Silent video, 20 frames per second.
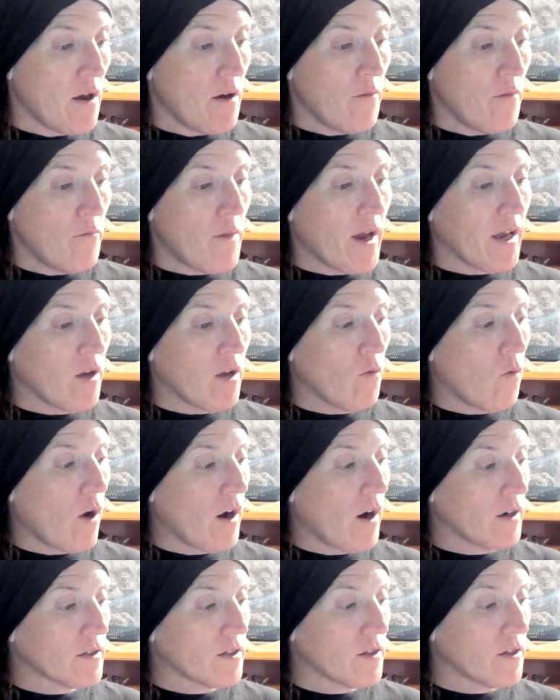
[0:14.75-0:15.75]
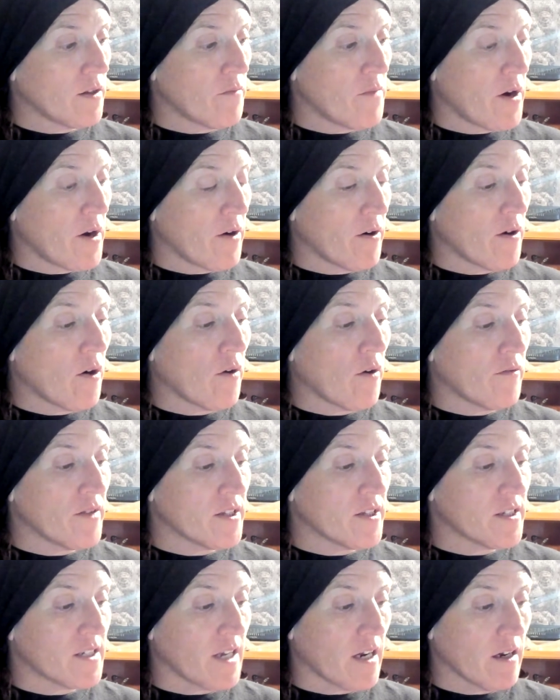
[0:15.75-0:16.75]
Maggie walked to the mirror over
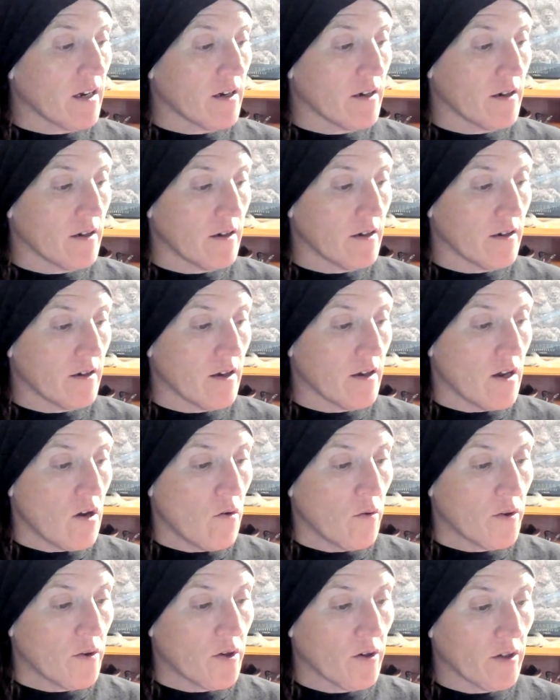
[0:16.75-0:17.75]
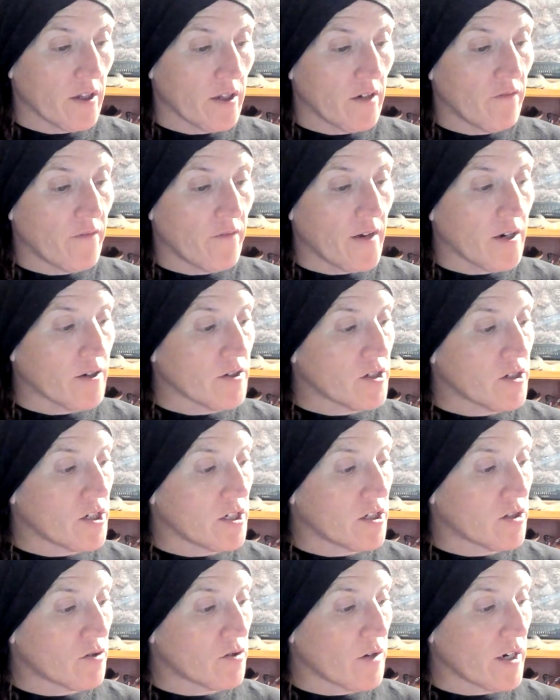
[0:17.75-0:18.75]
the sink. With her little fingers,
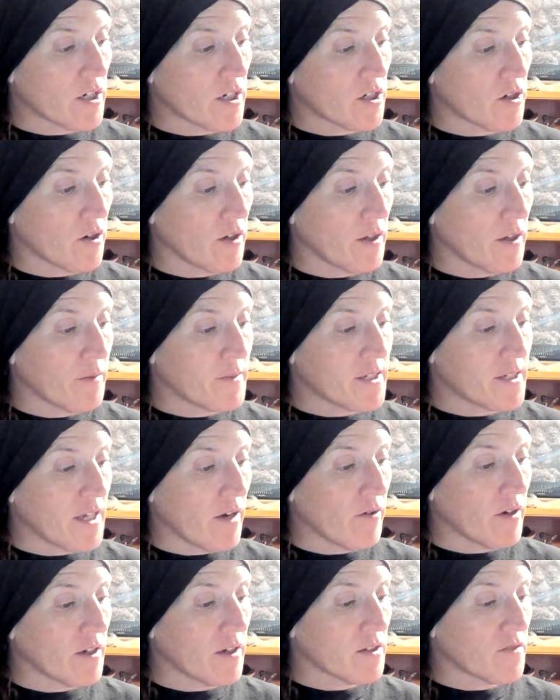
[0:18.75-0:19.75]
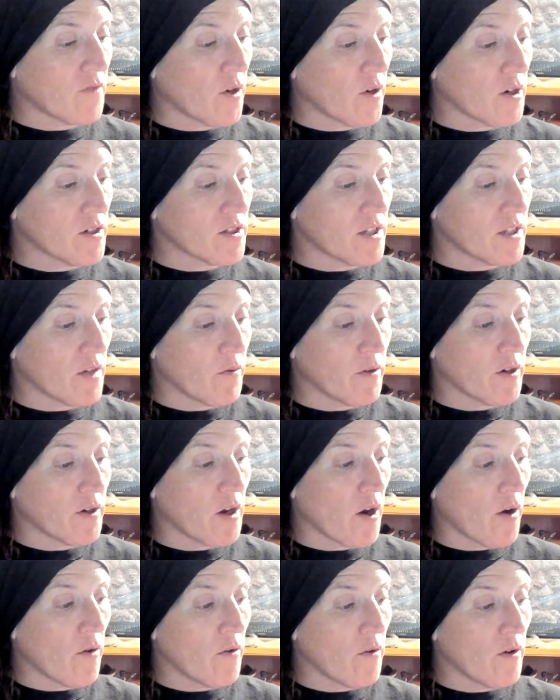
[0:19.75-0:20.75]
she stretched her lips out as far as they would
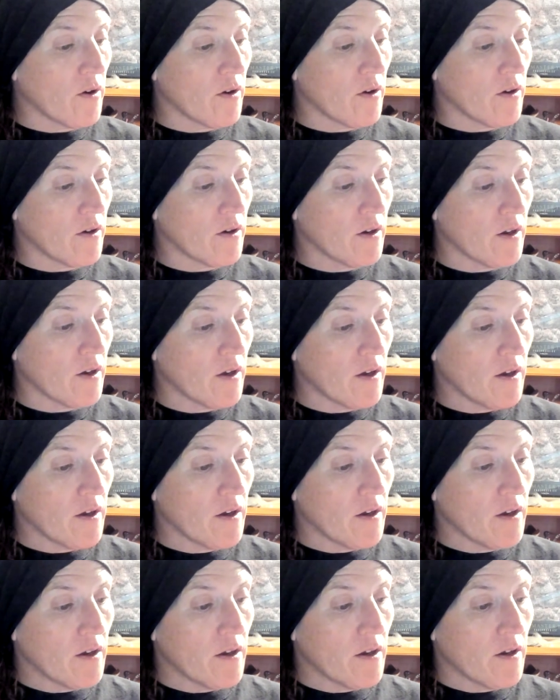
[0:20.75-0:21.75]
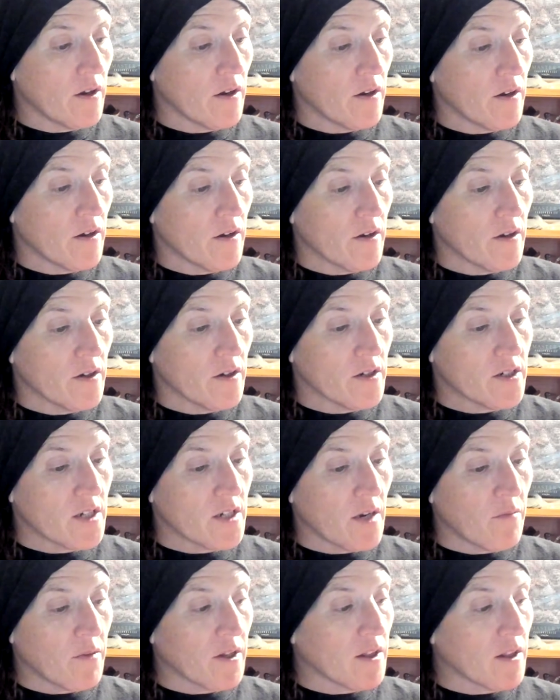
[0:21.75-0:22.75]
go,
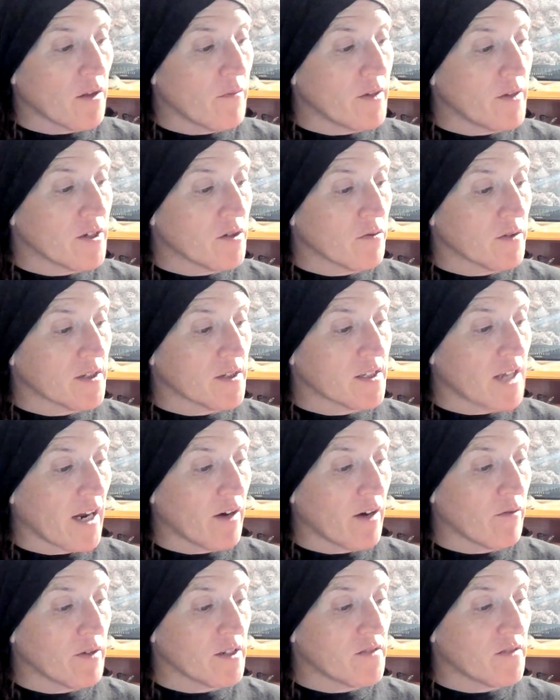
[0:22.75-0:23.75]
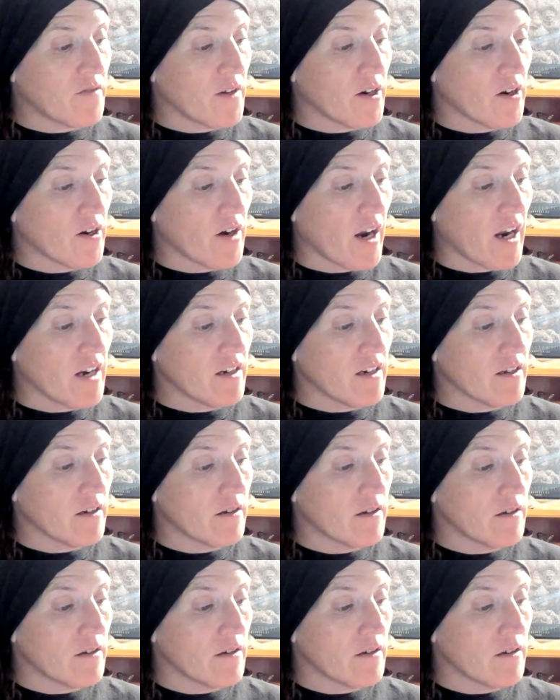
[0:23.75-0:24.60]
shaping them into a sideways figure 8.